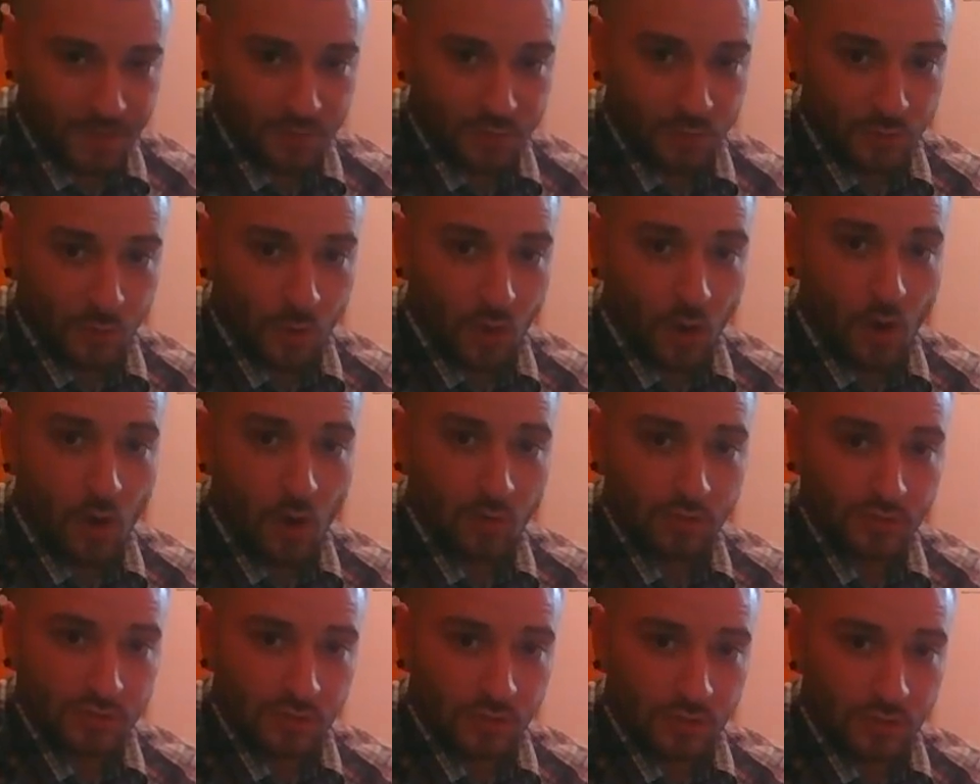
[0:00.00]
You will
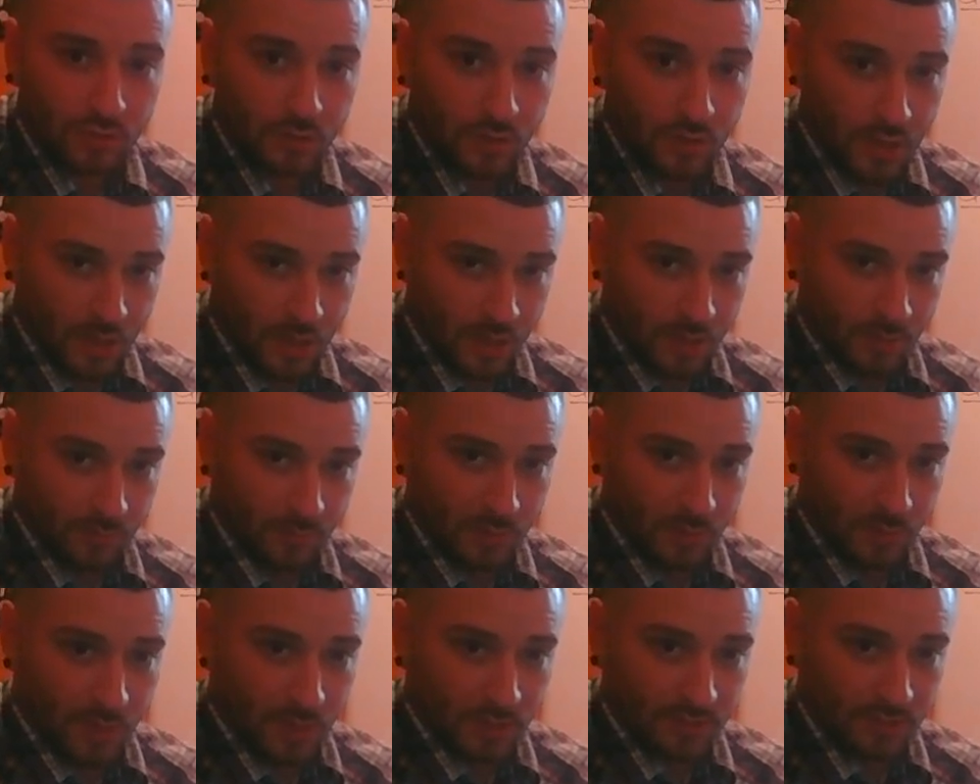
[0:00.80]
also
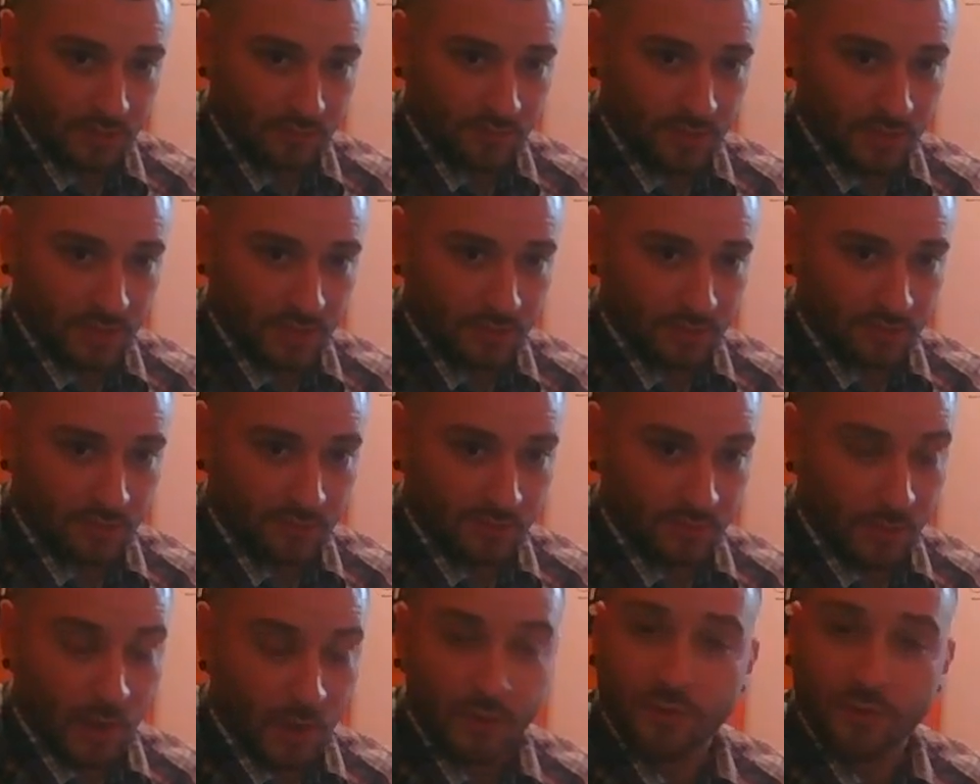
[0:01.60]
be watching videos from